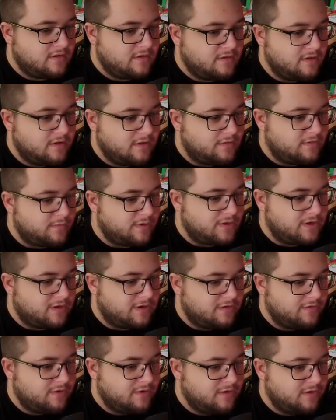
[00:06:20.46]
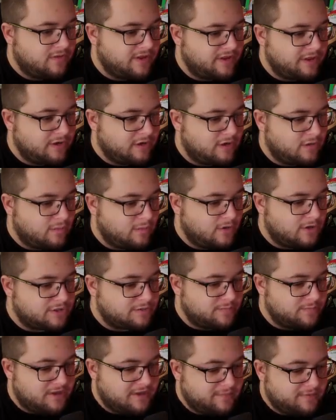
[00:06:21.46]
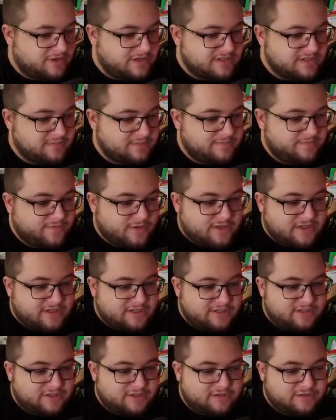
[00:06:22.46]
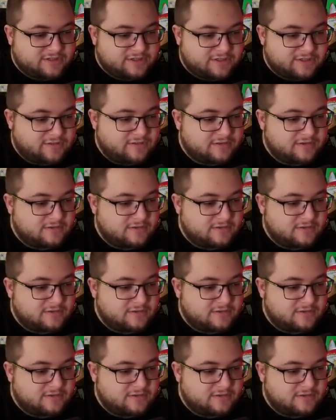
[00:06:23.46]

And we all know that y'all watch me because I'm fucking doo-doo.